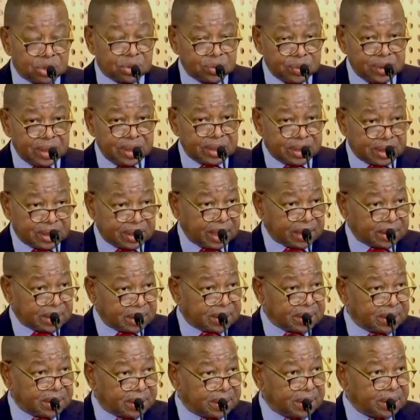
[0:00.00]
soon as
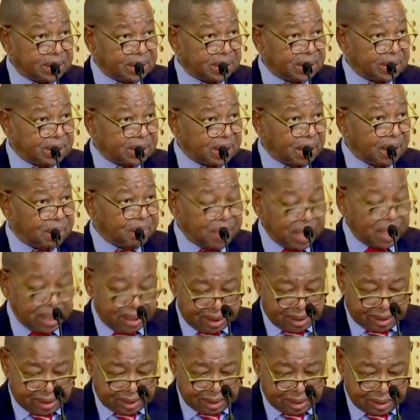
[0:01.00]
such decisions are
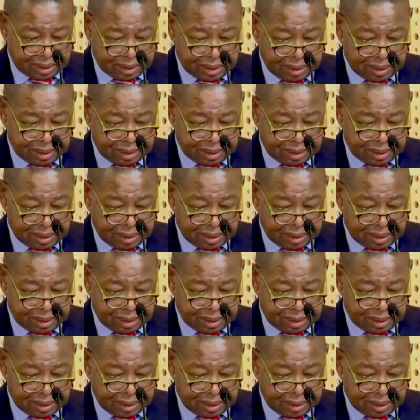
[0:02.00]
made.